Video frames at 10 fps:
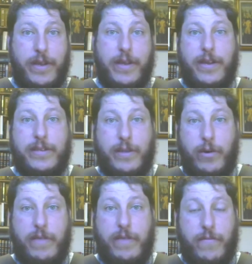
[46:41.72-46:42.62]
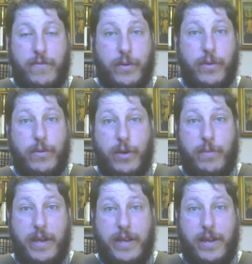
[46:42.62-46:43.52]
because that would even for luther that would
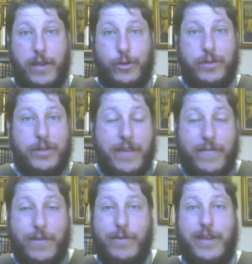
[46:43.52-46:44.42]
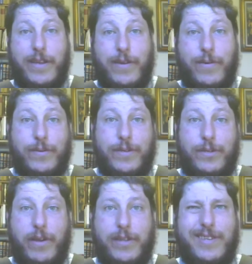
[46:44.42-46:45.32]
be idolatrous even though he holds it's
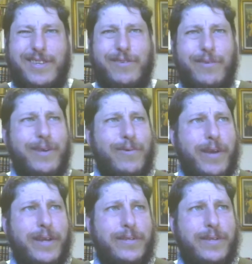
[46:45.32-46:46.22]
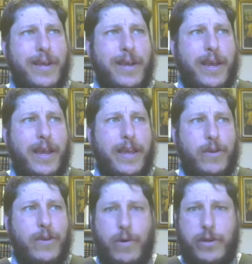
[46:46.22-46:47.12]
christ because it's only christ in
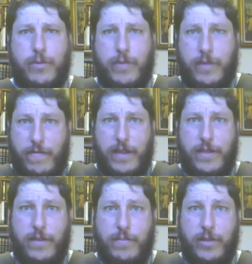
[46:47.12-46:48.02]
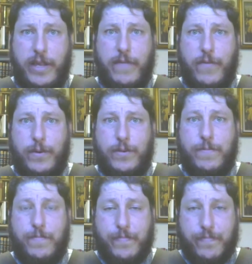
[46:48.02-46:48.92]
accordance with the faith of the
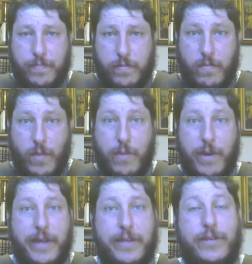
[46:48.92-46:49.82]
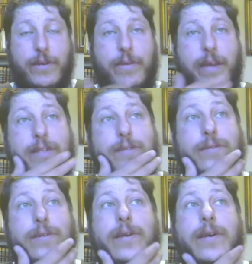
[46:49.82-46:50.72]
believers right and so
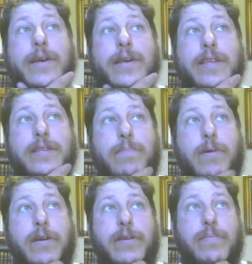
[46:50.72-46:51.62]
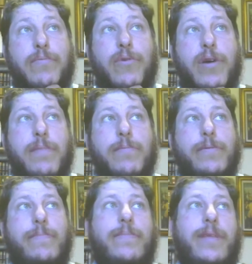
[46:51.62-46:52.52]
that's that's part of the problem
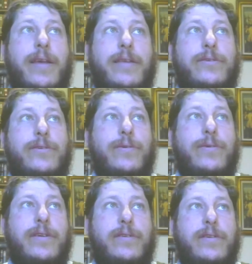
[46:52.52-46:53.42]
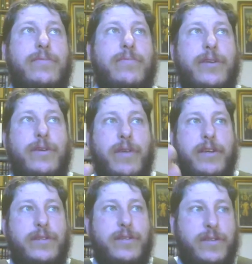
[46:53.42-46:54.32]
and so it's it's really
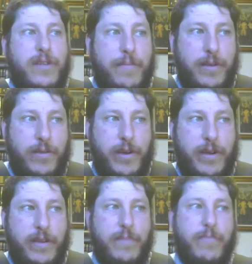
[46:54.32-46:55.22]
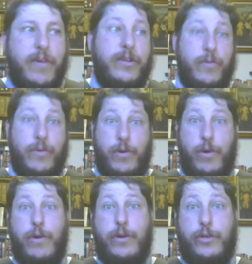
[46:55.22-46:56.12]
christ is coming along in the bread to
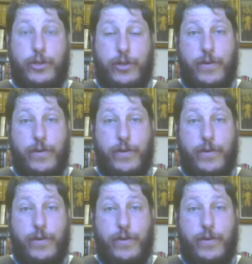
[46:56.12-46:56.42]
nourish you